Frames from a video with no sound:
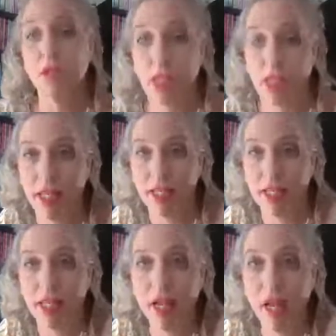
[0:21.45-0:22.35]

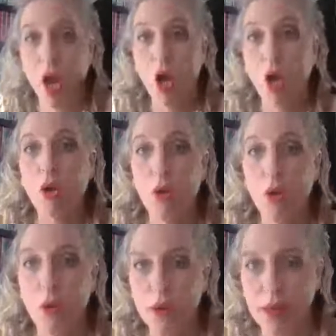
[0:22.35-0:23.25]
ridiculously
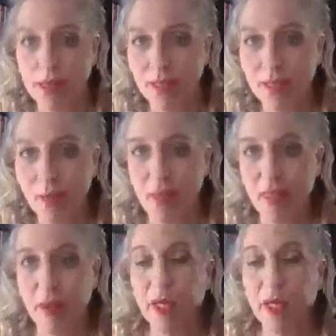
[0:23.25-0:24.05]
glorious weather.